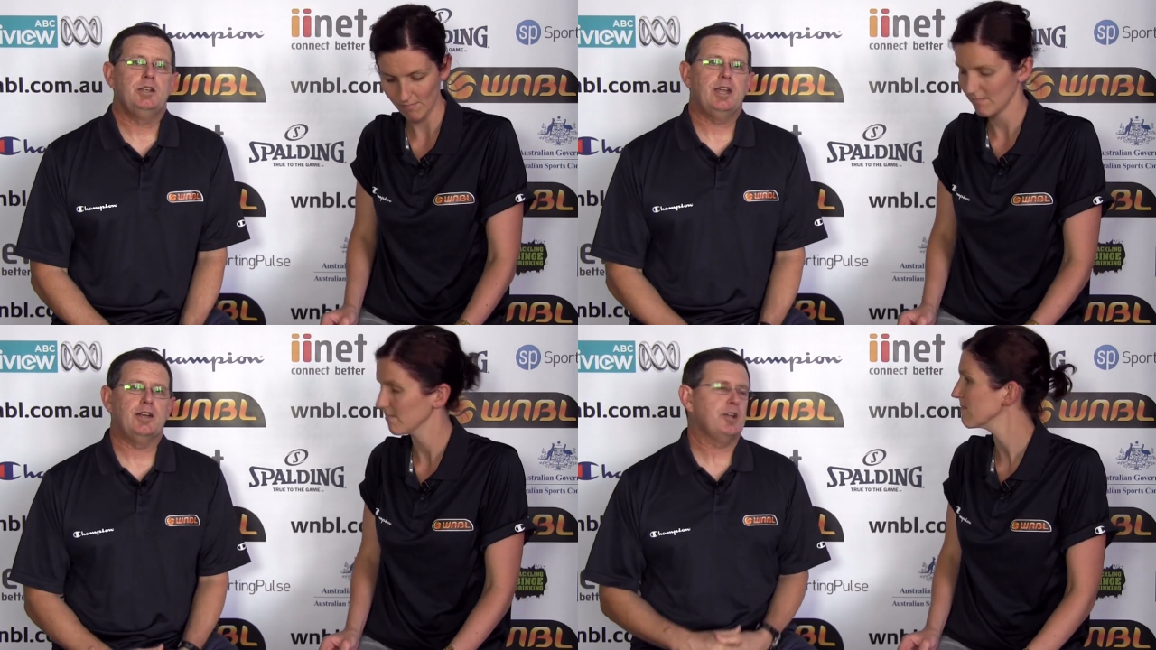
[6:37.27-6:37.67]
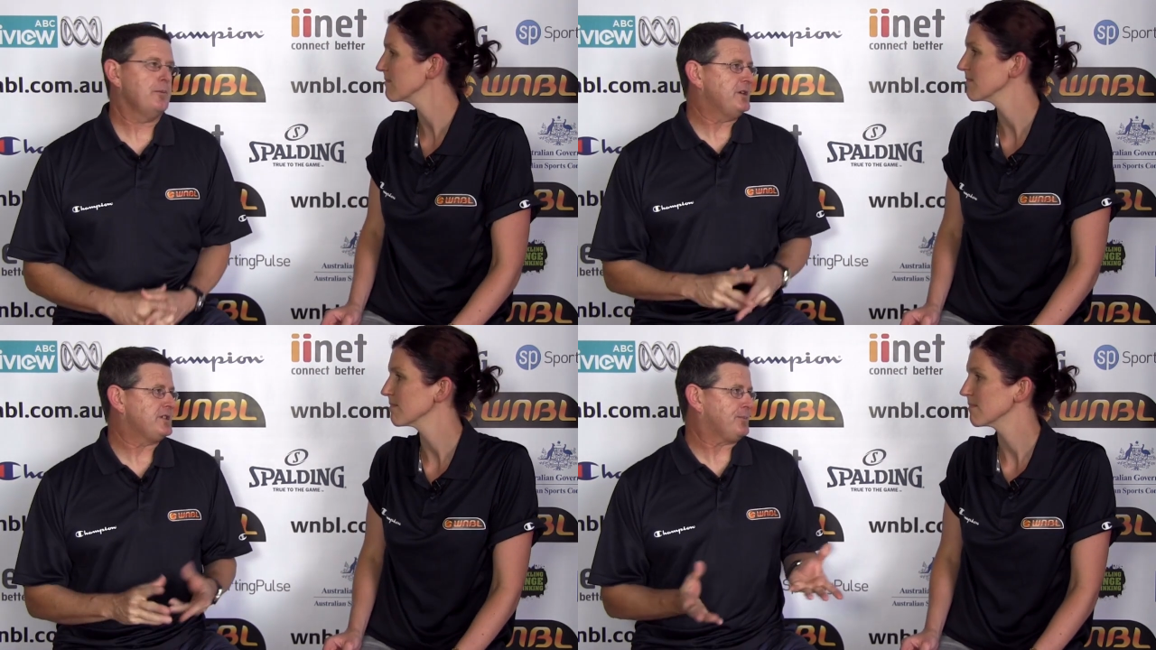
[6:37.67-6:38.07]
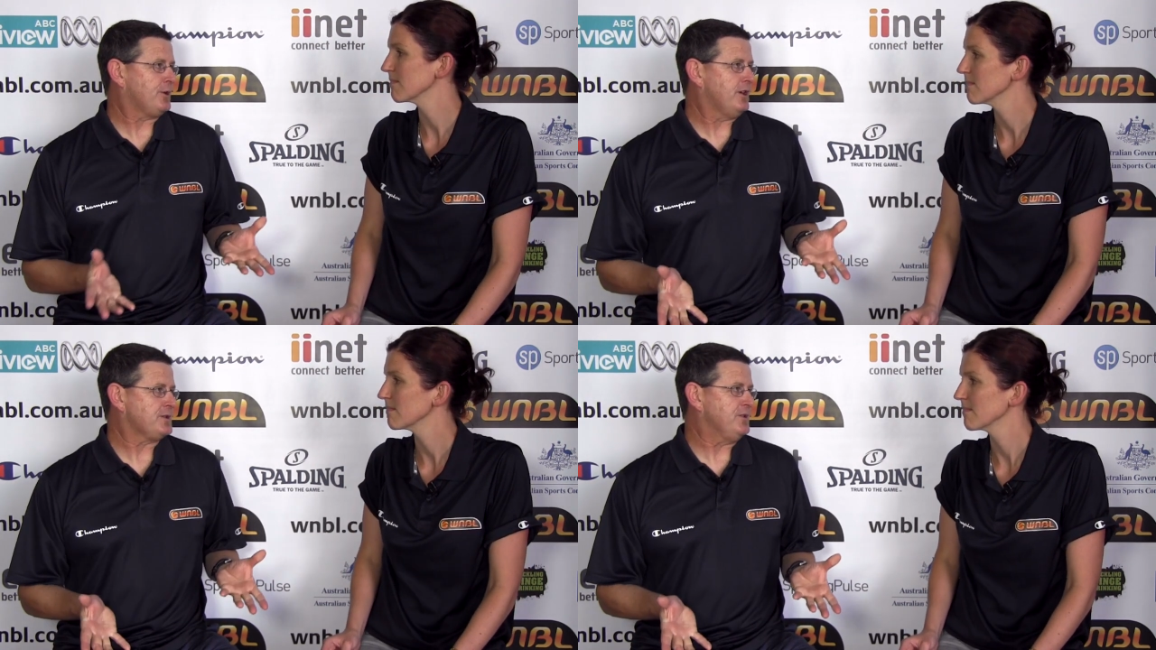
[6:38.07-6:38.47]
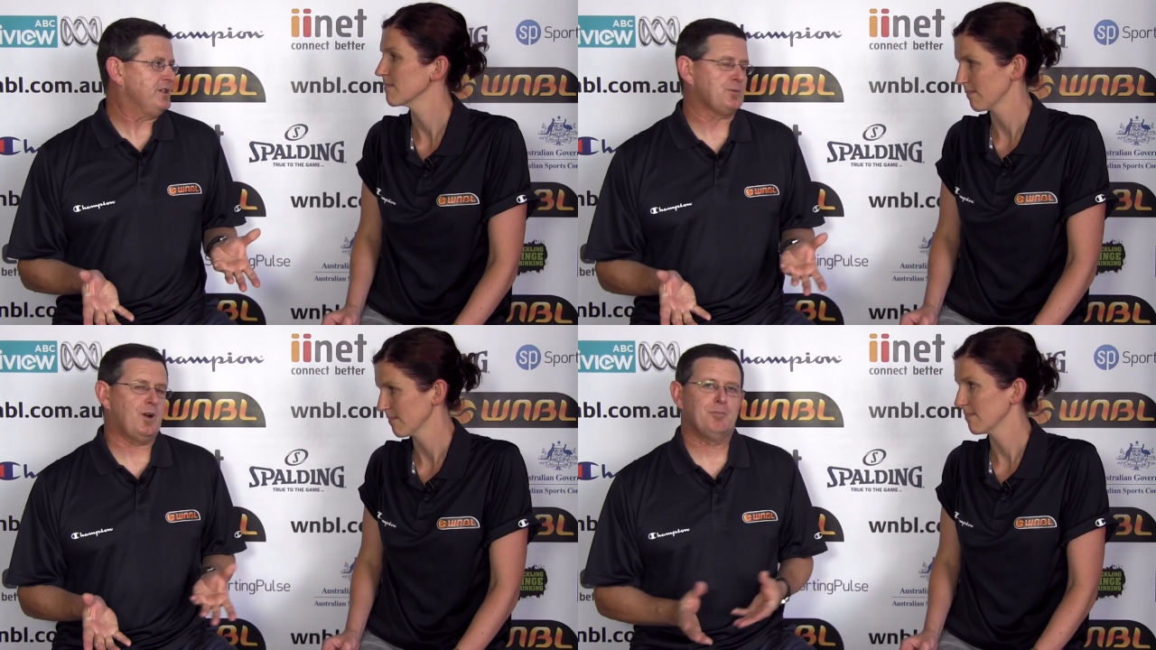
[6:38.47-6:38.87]
Speaker 1: Now, no big surprise with
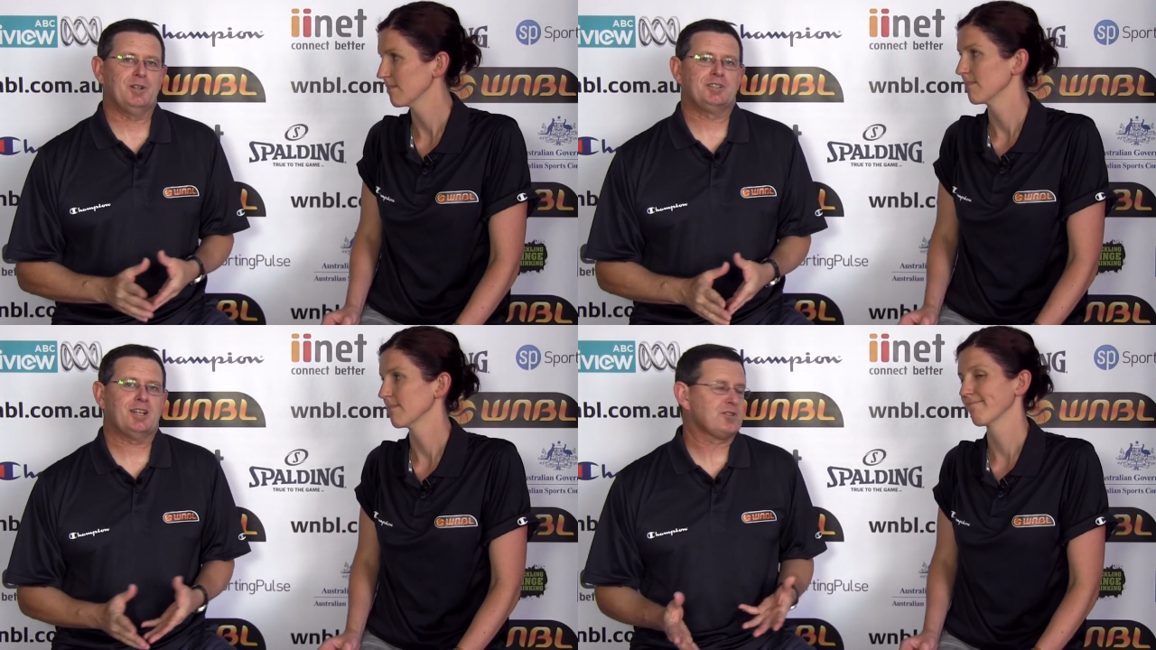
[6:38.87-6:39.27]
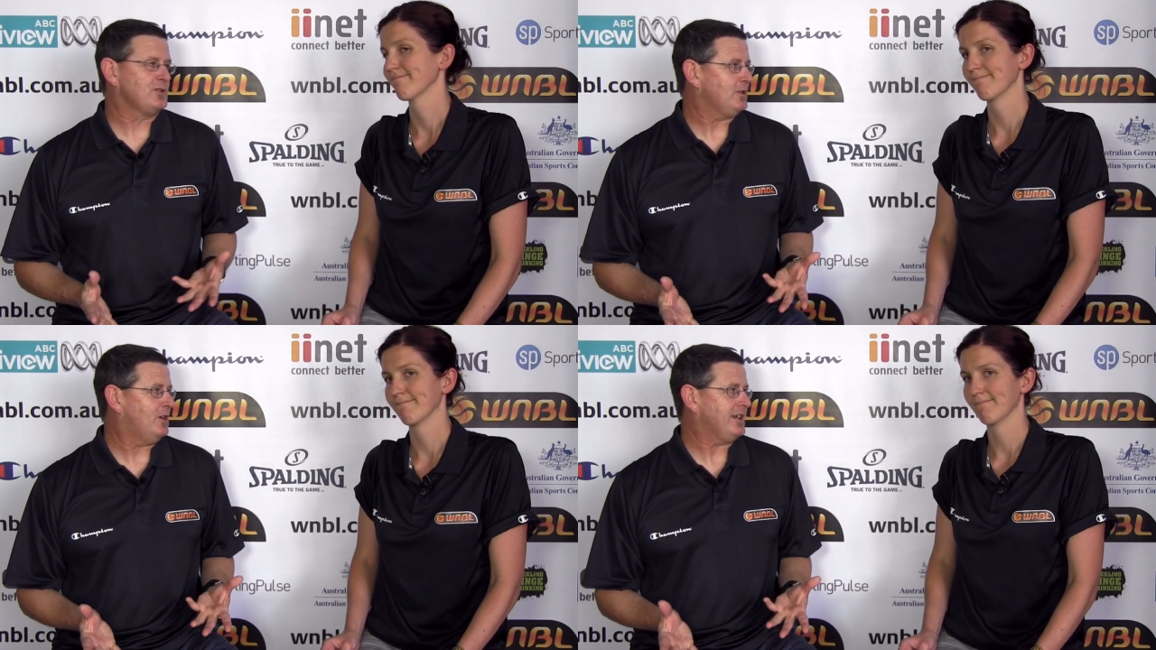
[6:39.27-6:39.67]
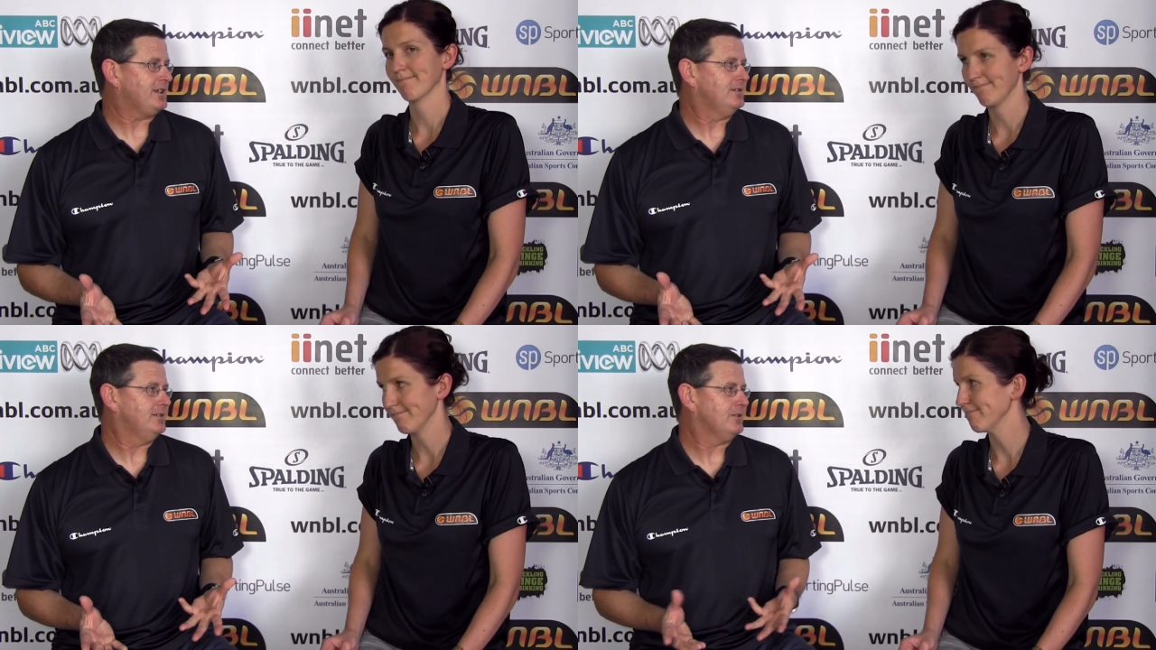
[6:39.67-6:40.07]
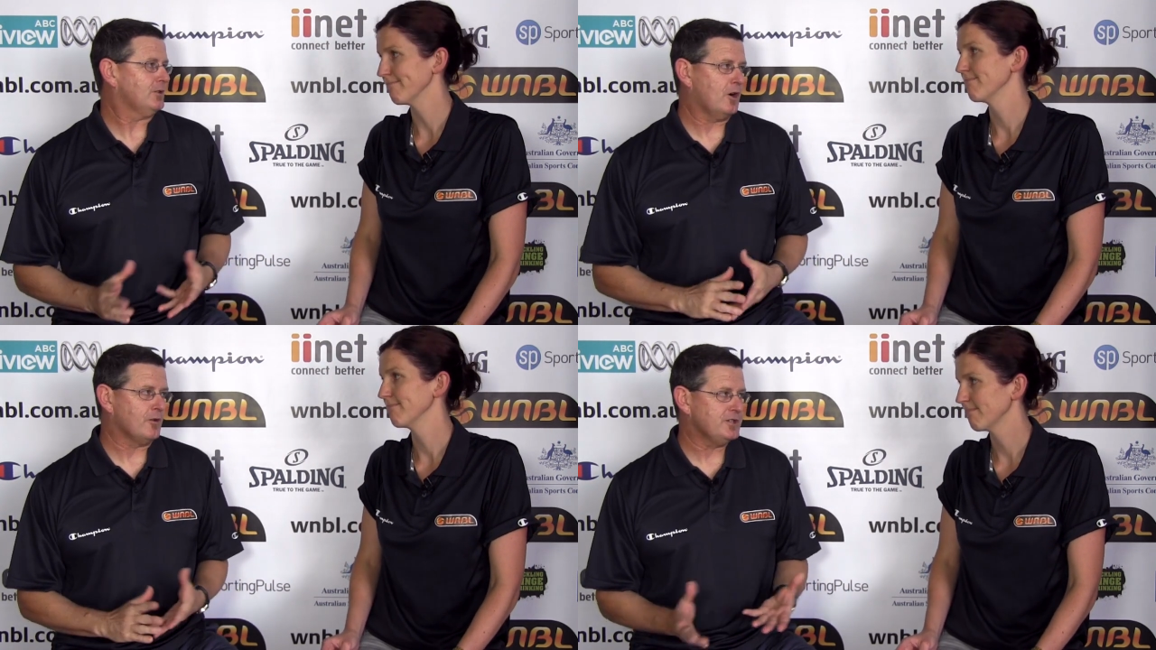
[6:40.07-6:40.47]
this one, but it does look like mm.
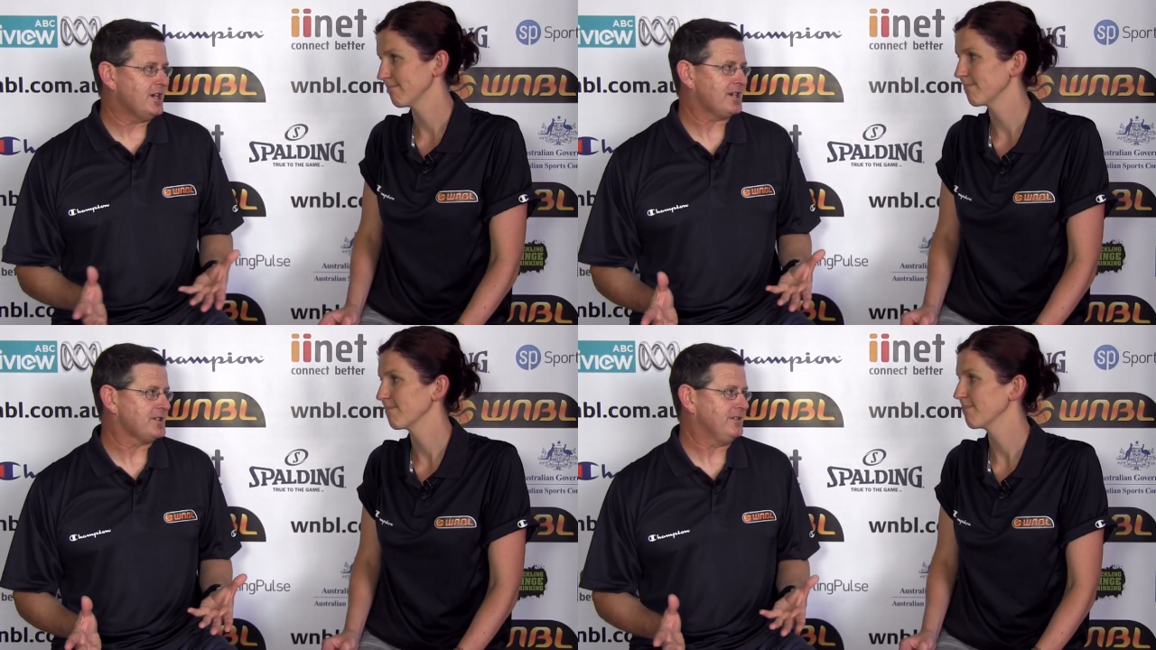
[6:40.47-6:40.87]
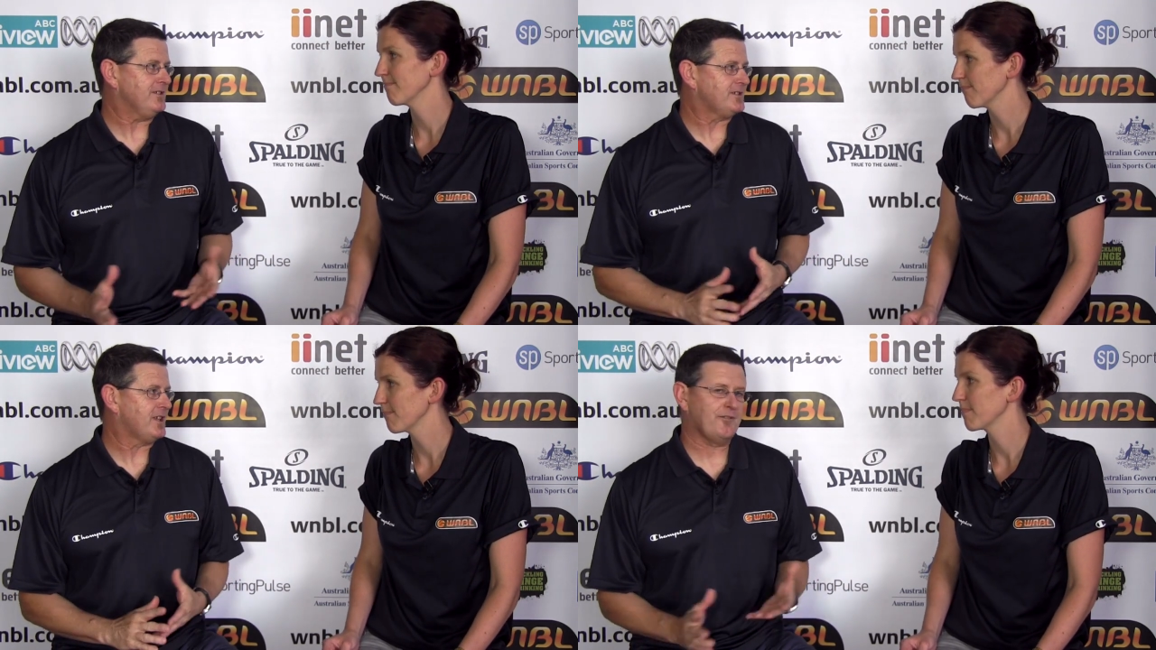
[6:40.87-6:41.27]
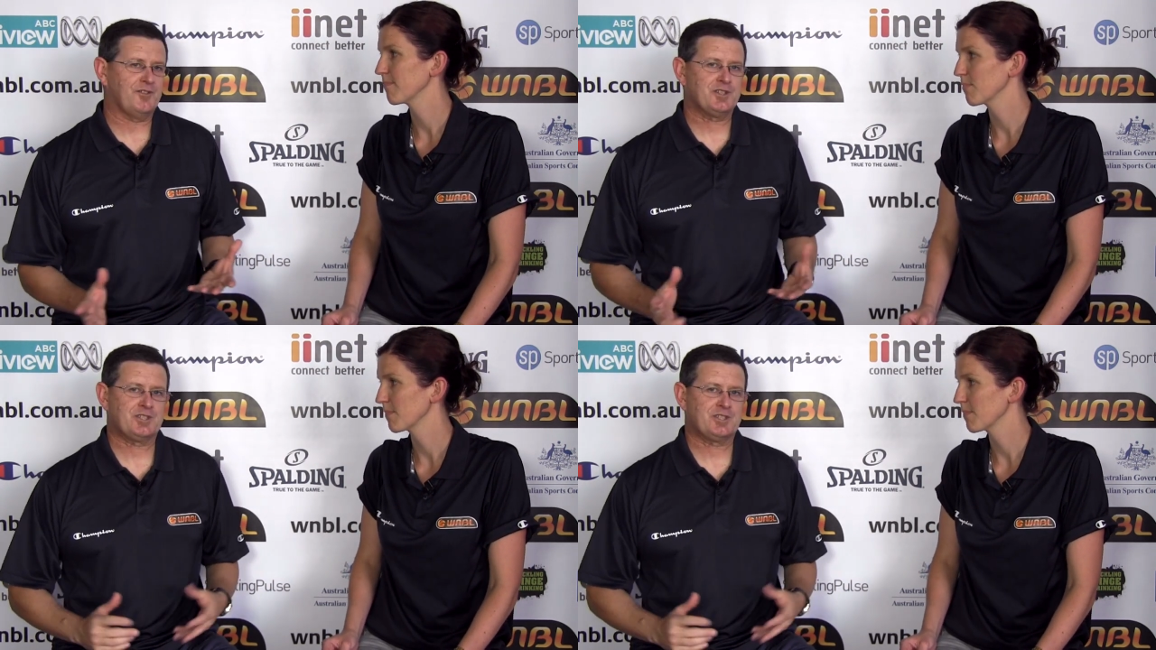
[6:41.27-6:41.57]
Lauren Jackson is done for